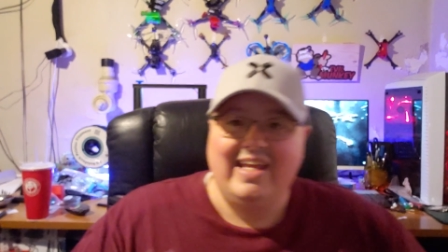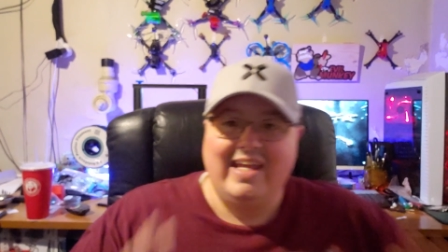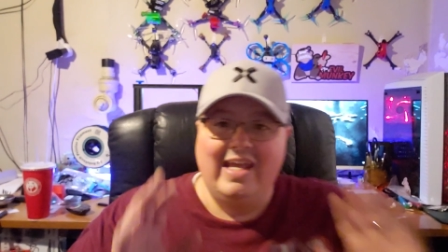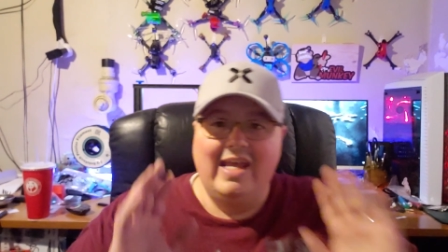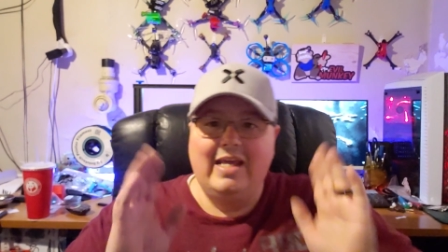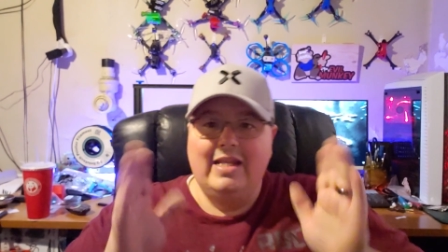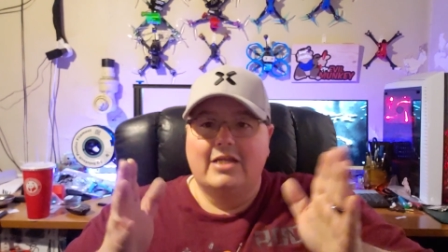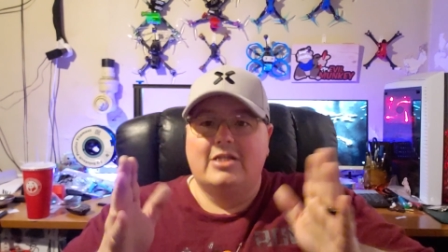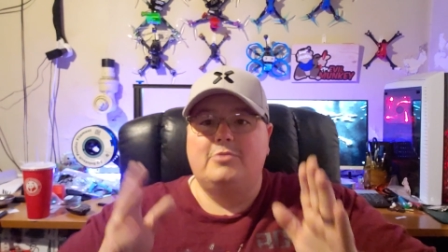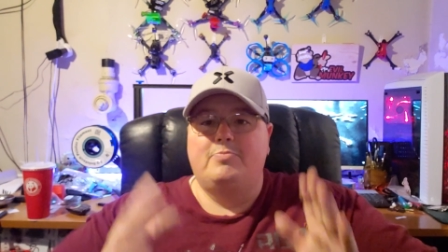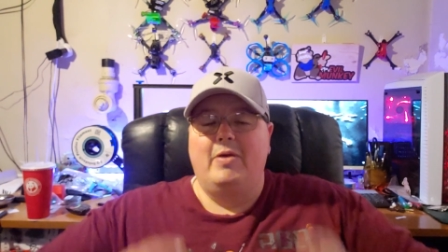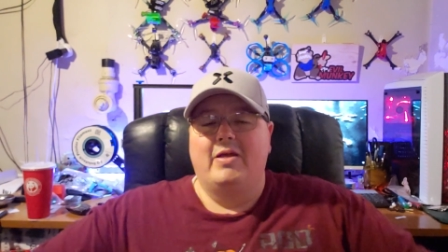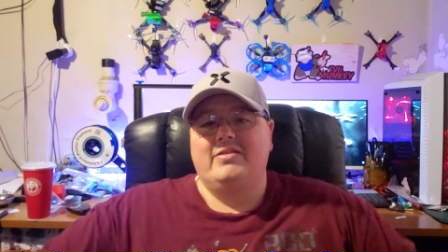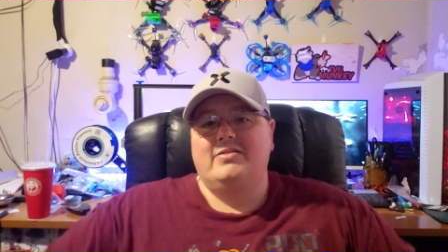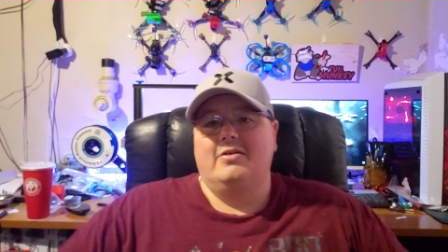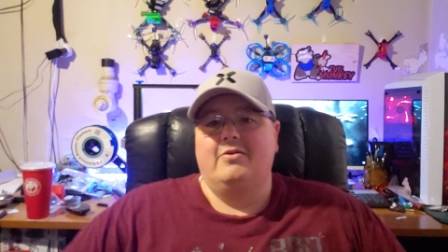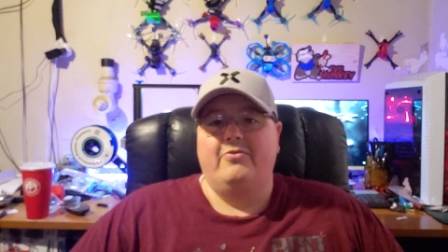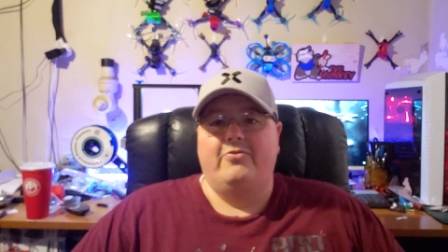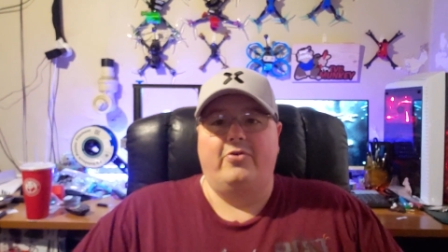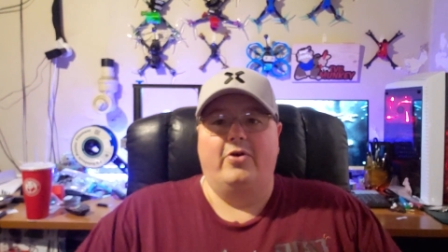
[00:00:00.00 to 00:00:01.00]

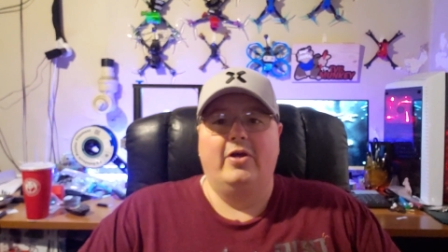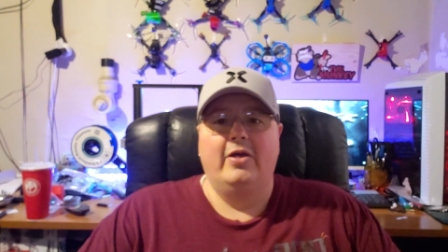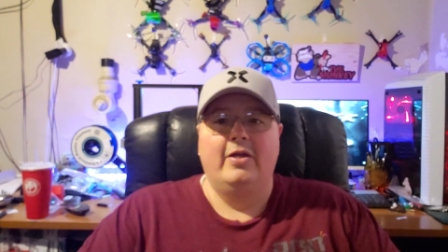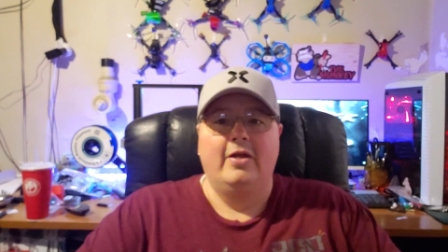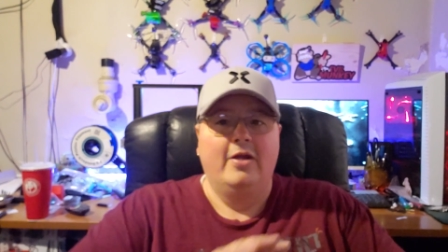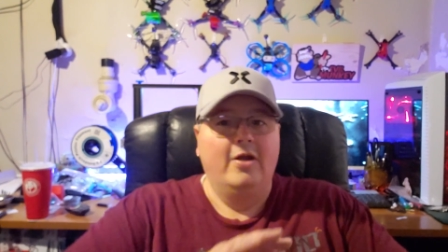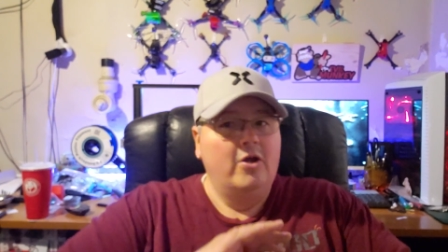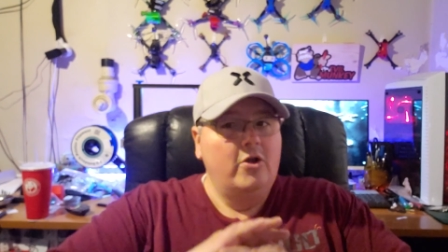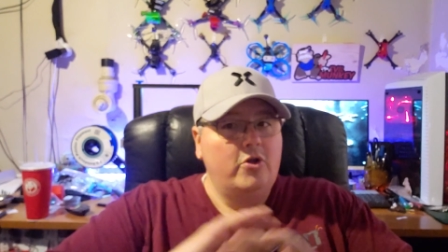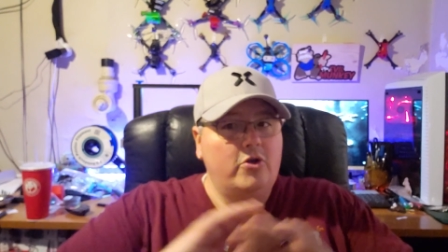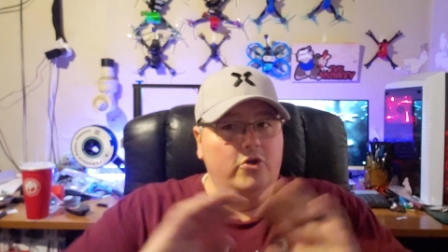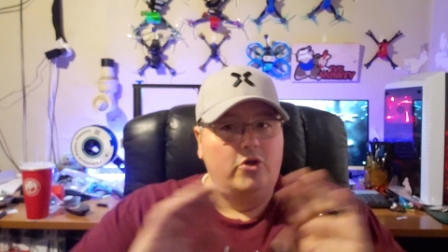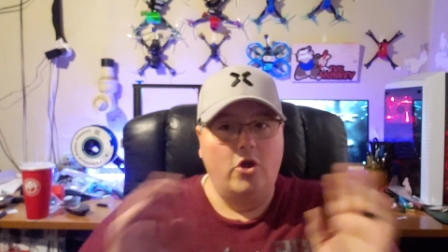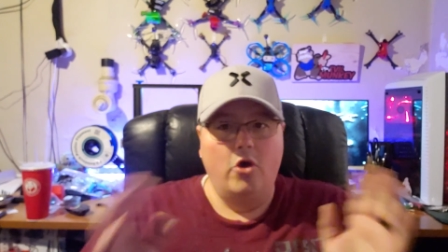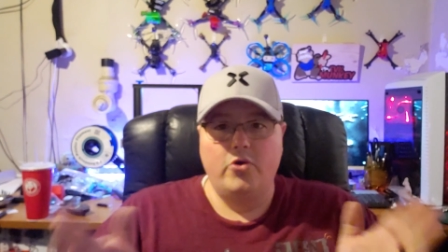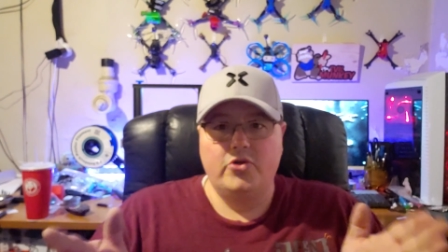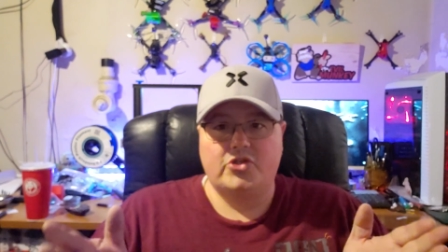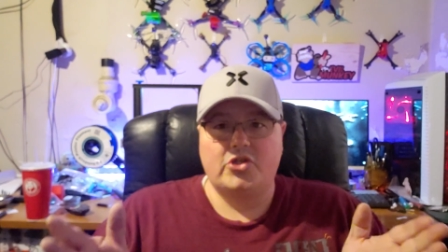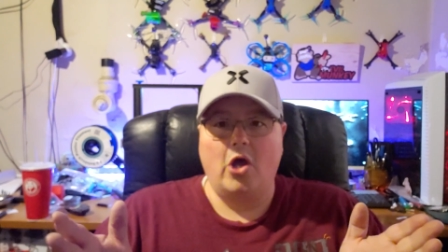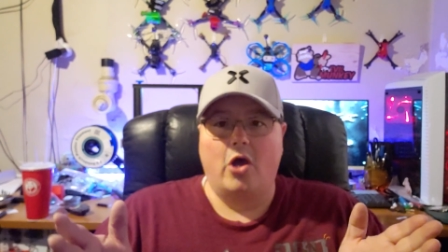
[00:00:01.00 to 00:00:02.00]
inexpensive.
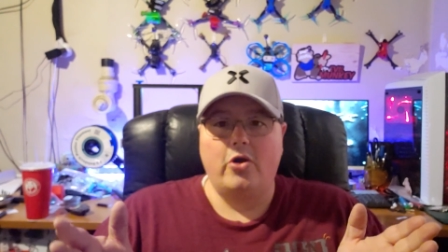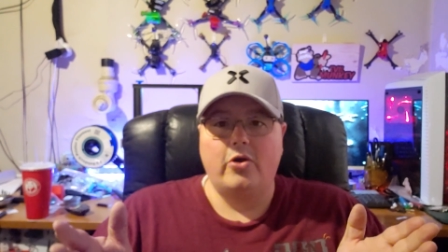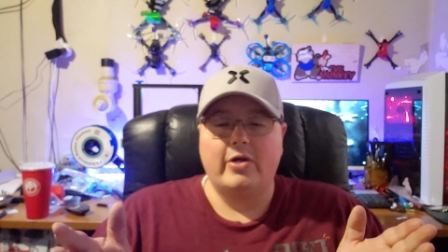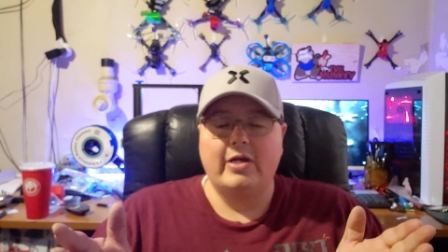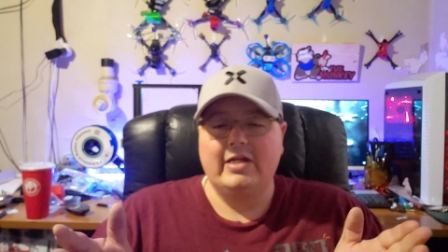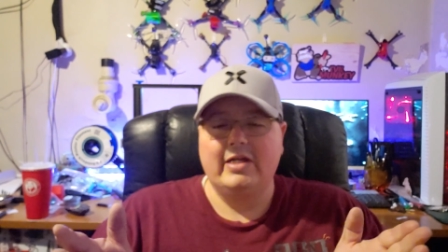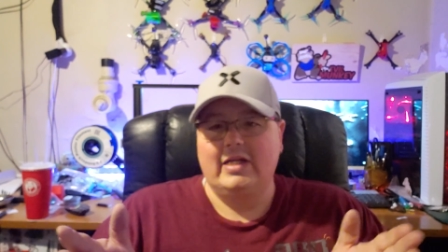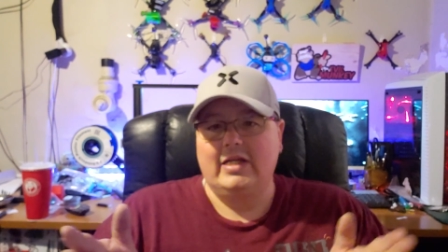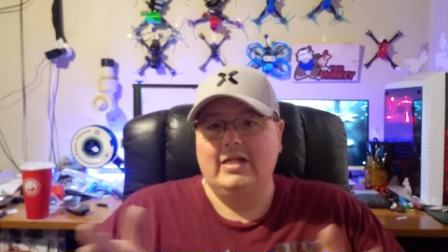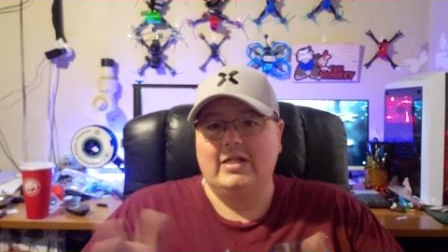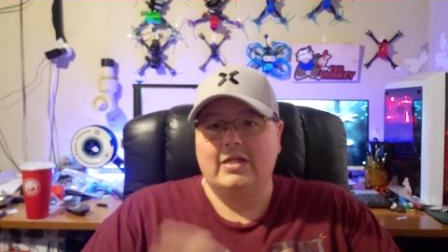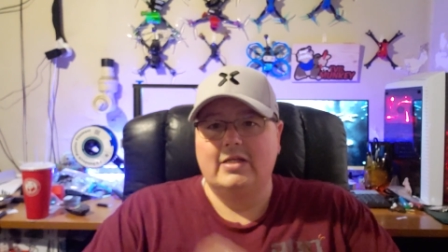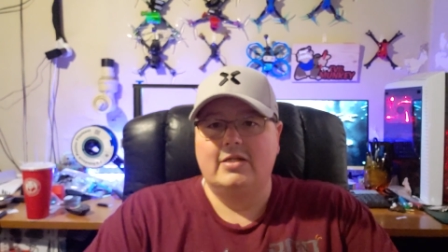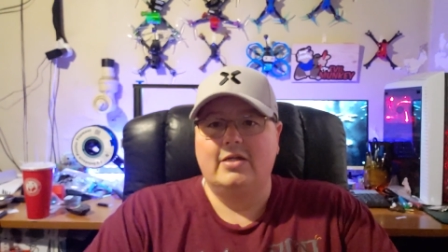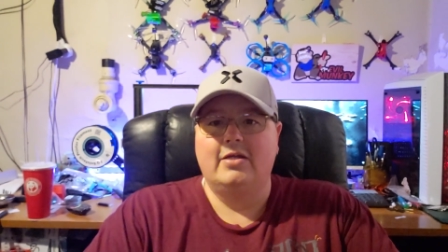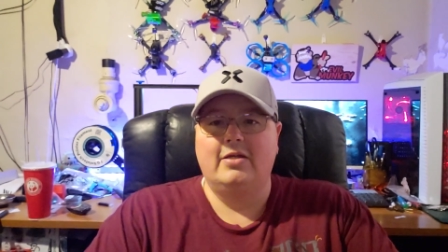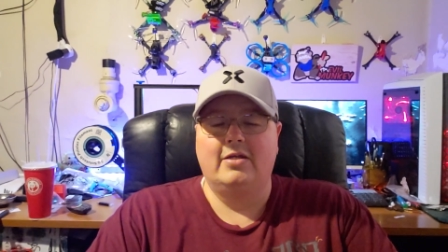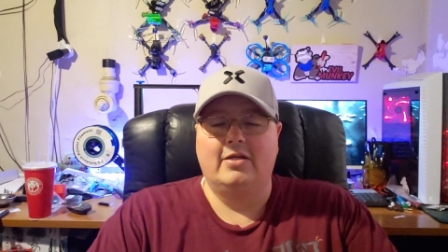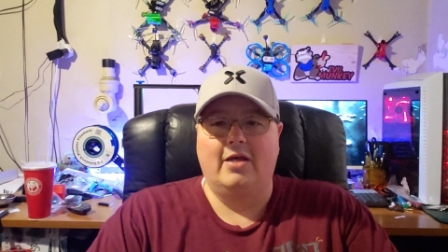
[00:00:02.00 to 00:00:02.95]
No soldering needed.